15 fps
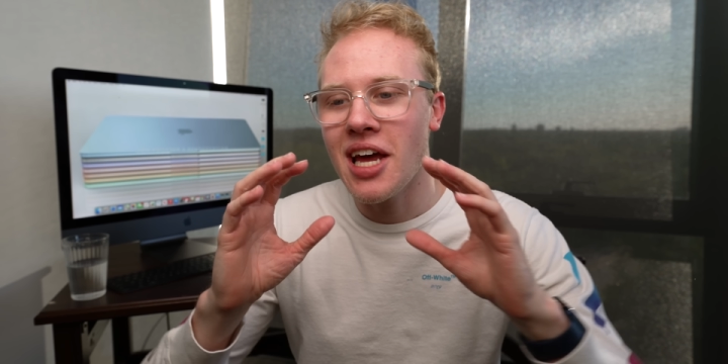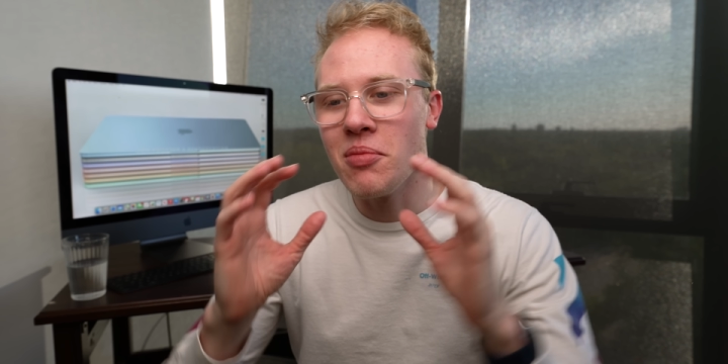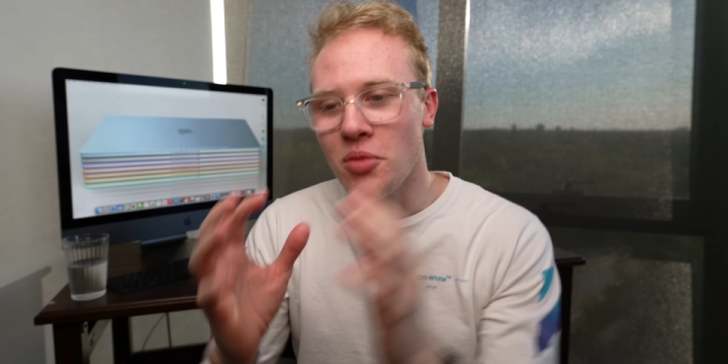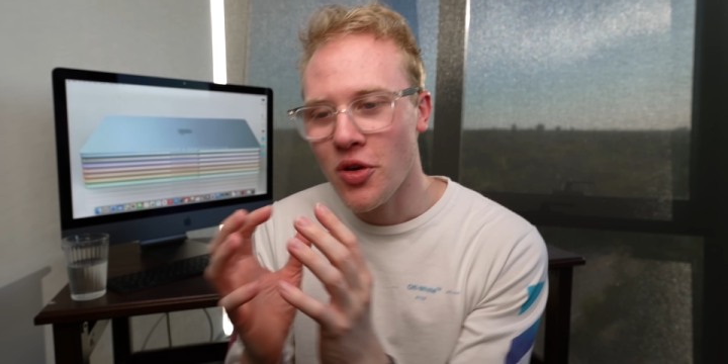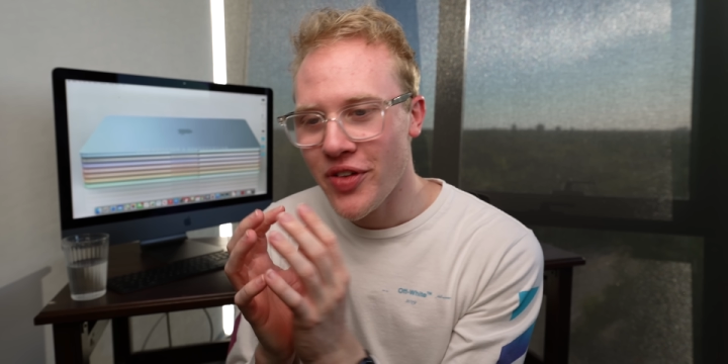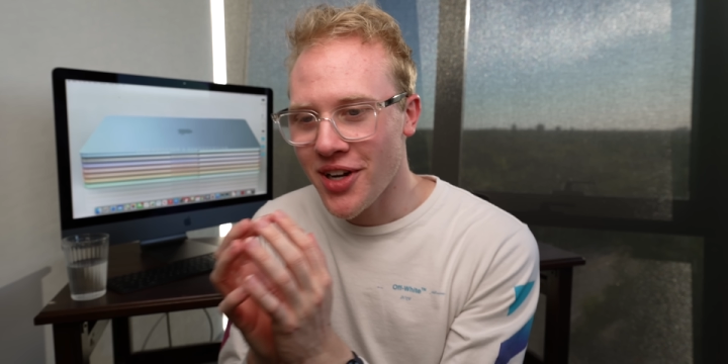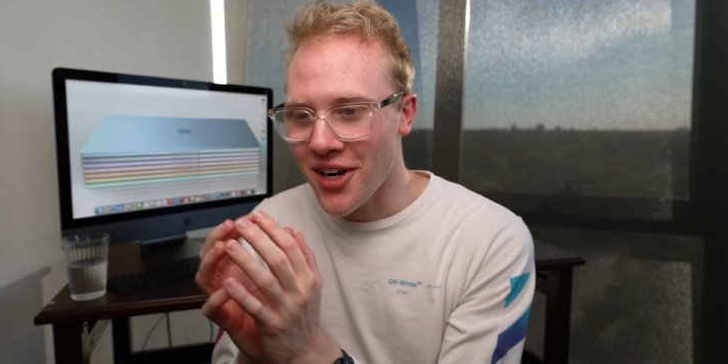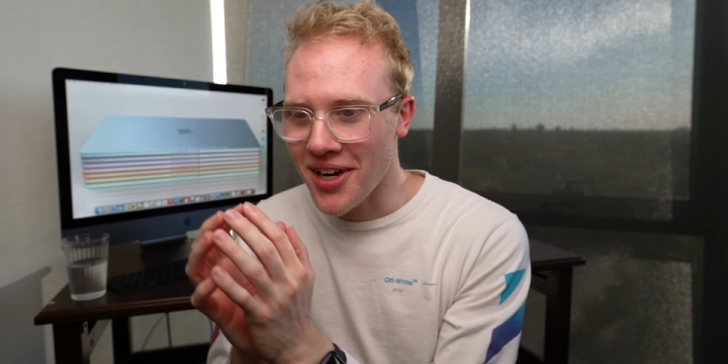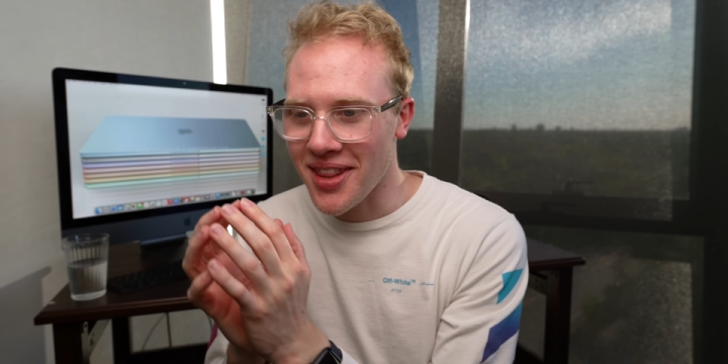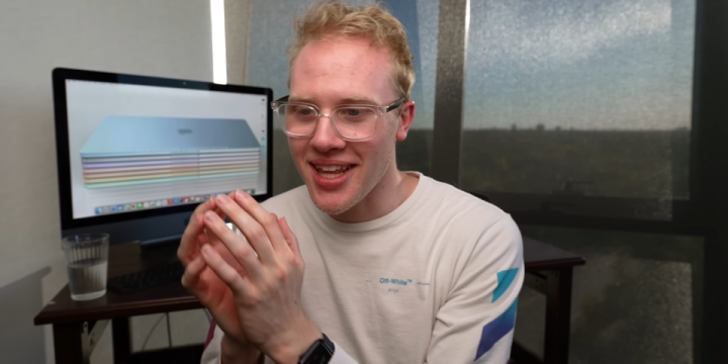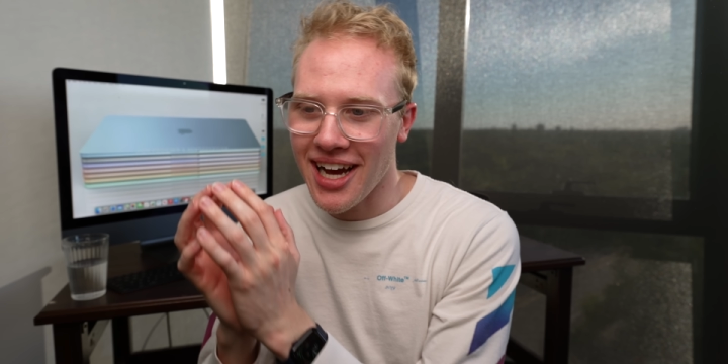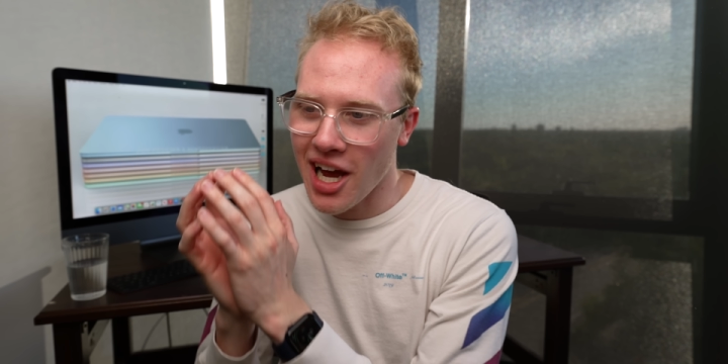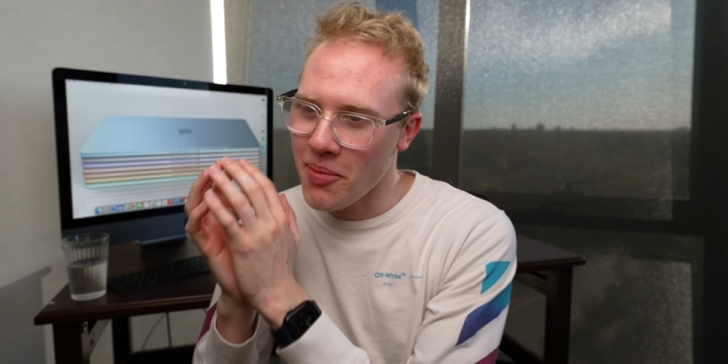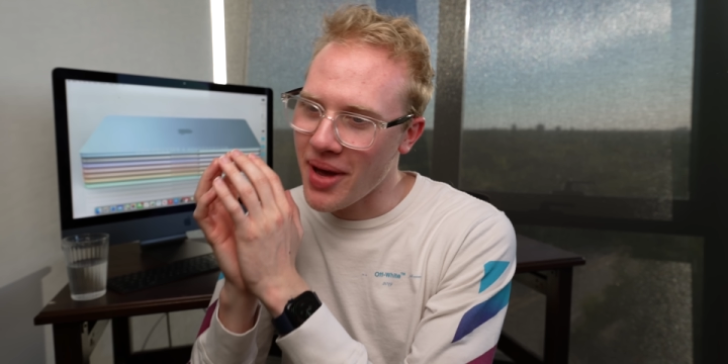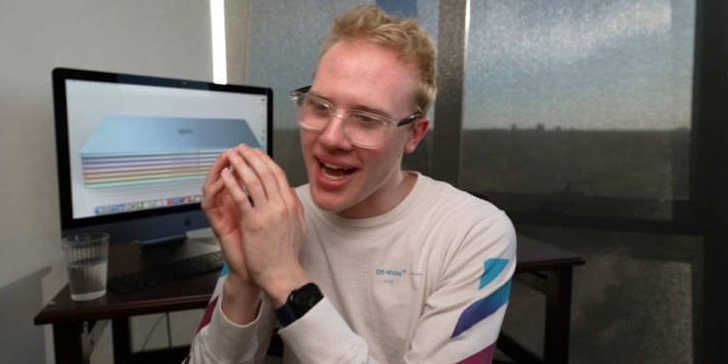And moving on to the
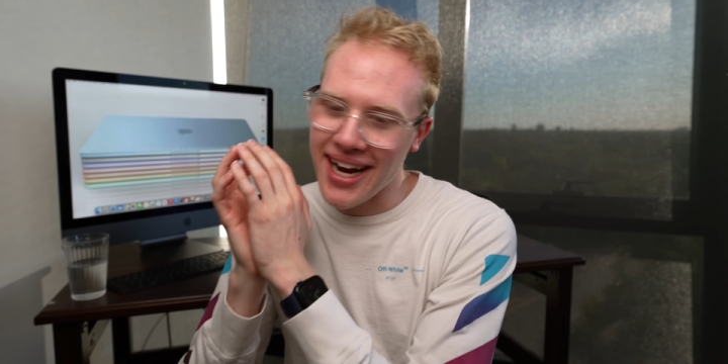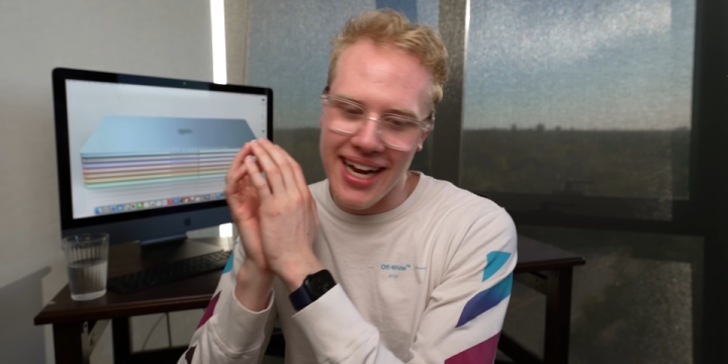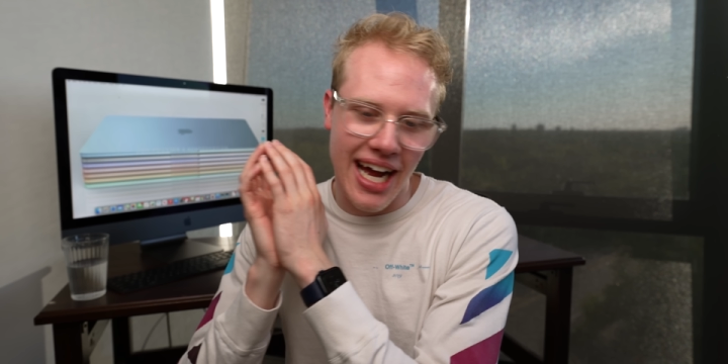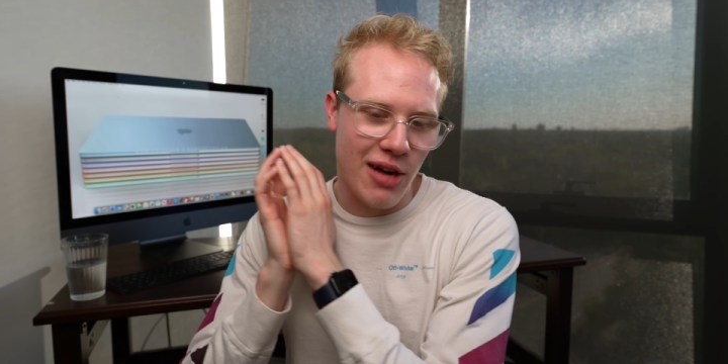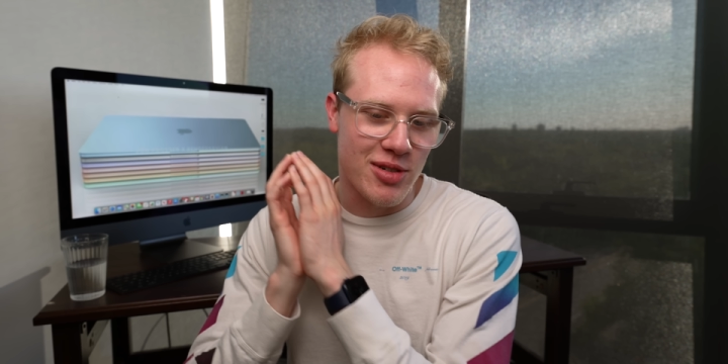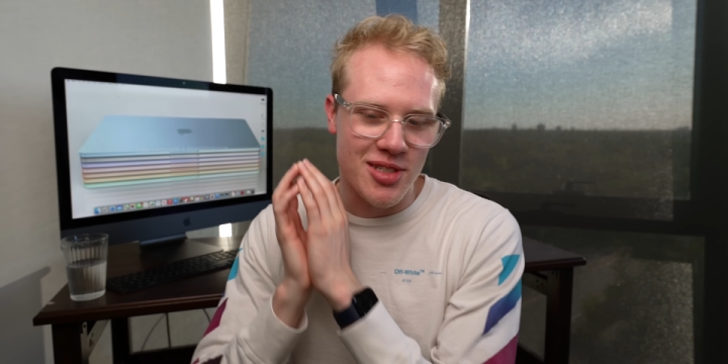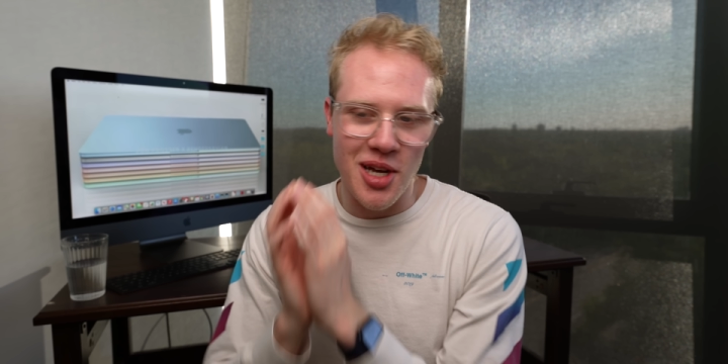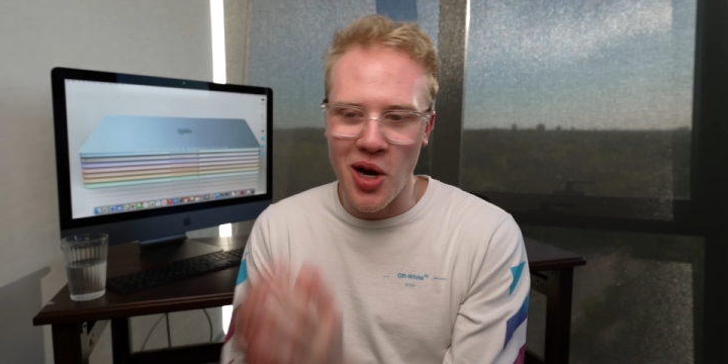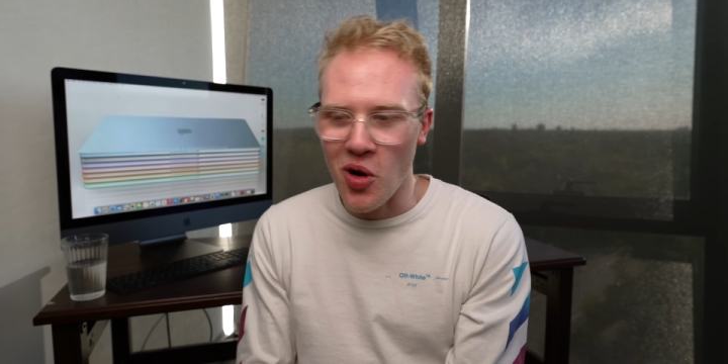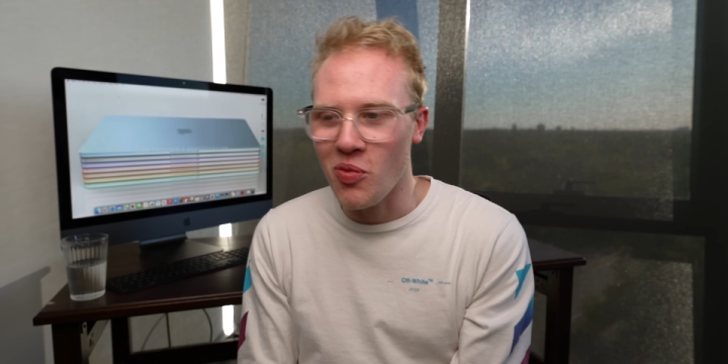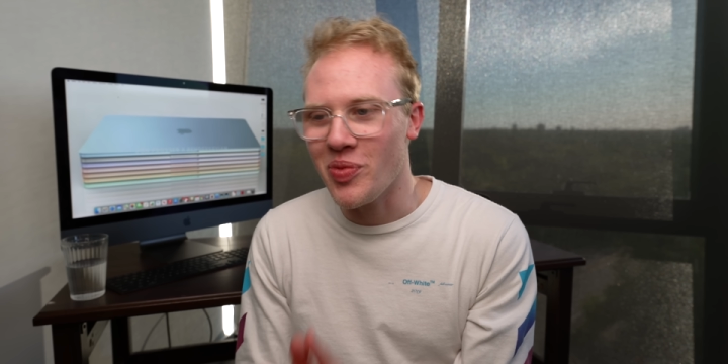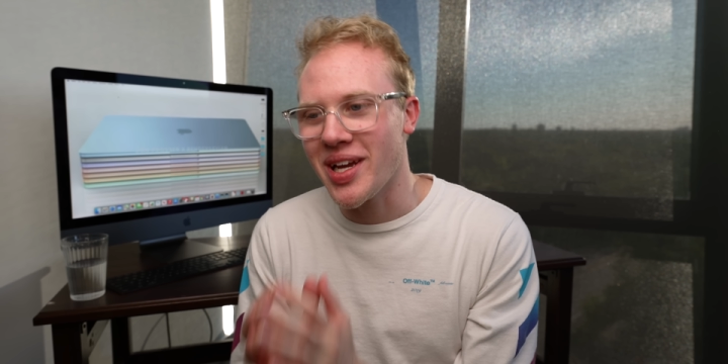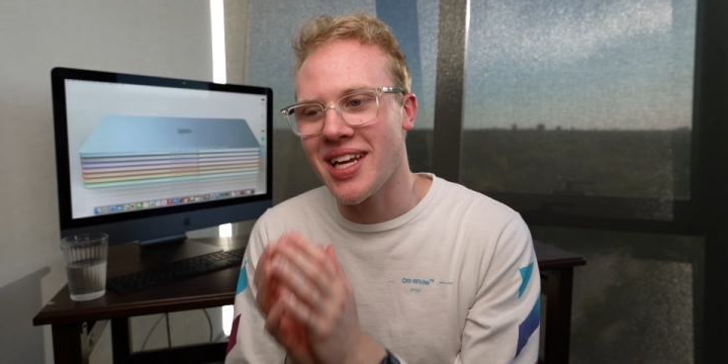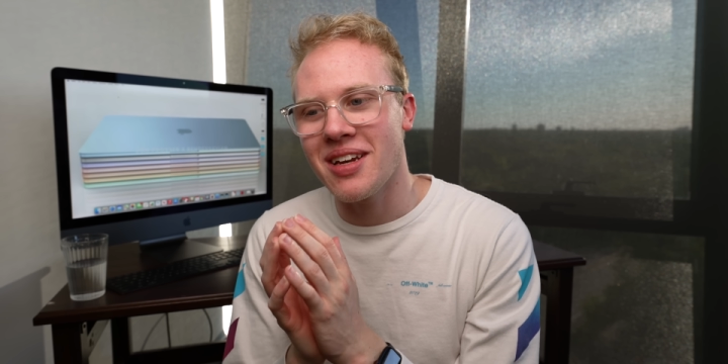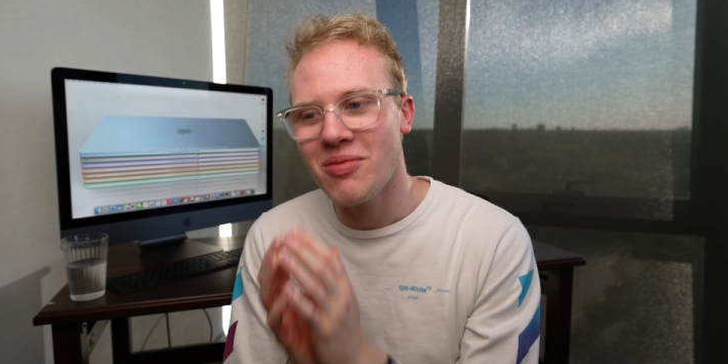iMac, I was
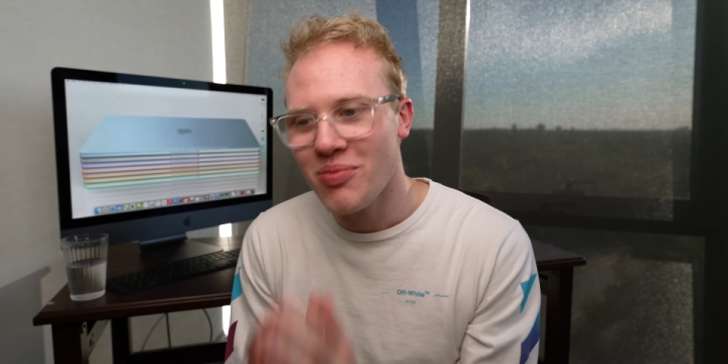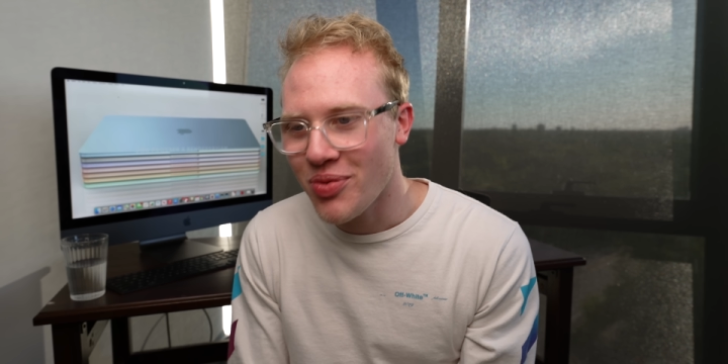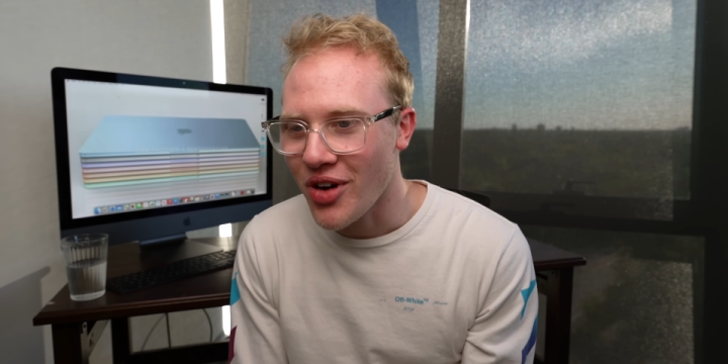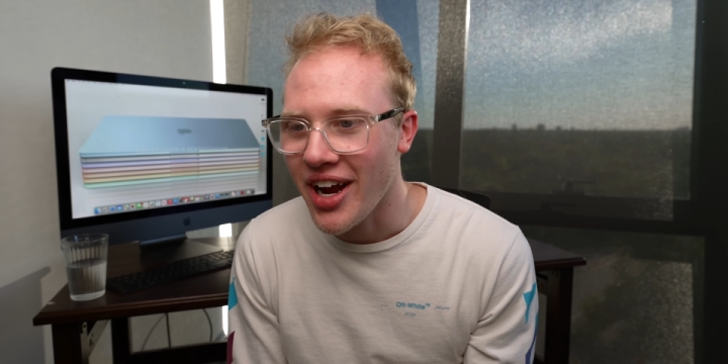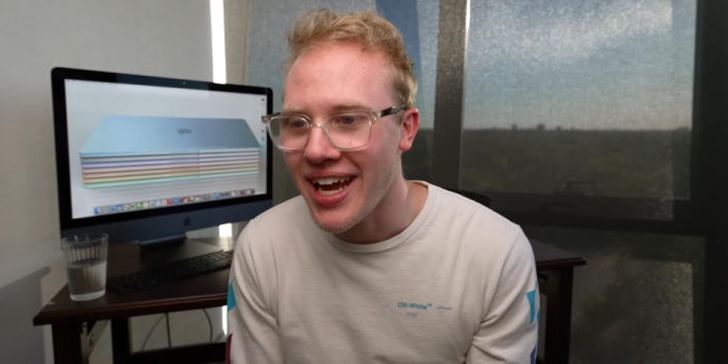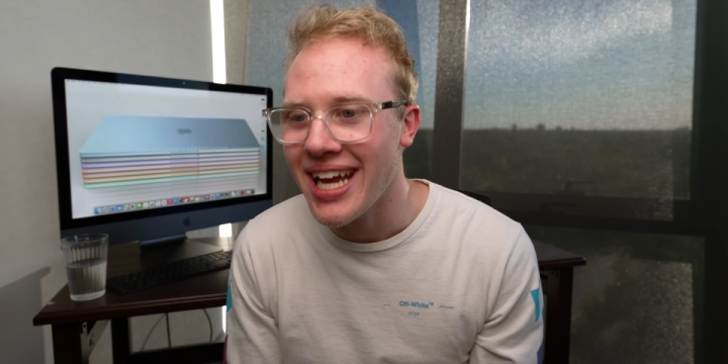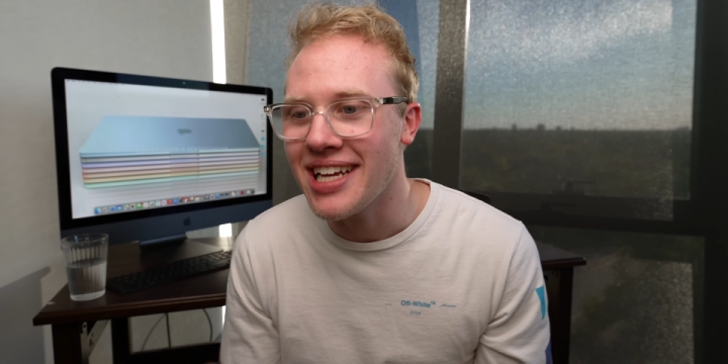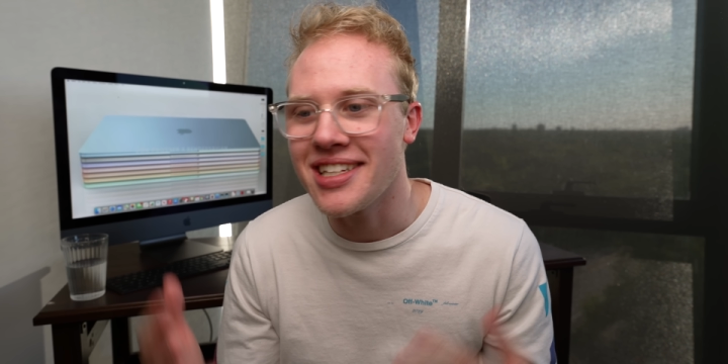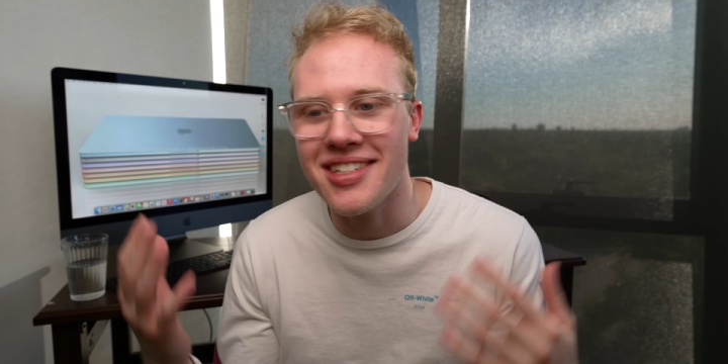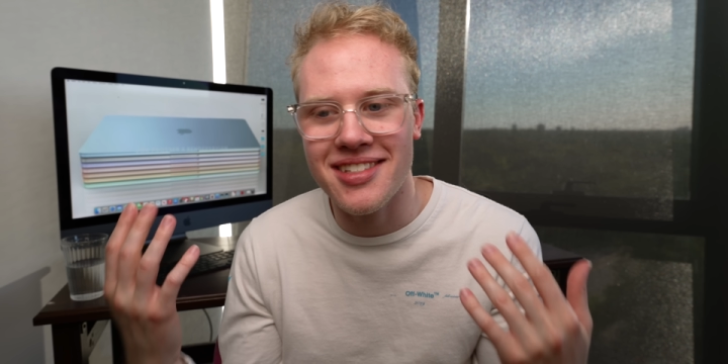hoping, praying,